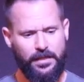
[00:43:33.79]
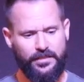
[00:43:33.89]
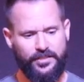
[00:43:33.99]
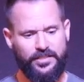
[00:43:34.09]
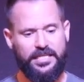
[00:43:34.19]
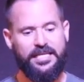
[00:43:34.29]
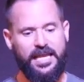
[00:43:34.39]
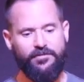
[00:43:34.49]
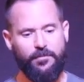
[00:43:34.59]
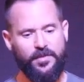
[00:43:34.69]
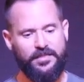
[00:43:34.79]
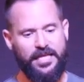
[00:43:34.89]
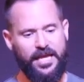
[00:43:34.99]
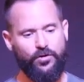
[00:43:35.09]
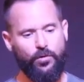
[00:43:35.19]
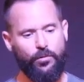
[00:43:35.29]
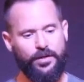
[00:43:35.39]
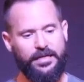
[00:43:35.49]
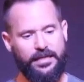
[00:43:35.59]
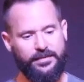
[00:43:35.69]
The sea gave up the dead who were
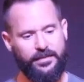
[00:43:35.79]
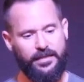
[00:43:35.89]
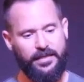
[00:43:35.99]
in it,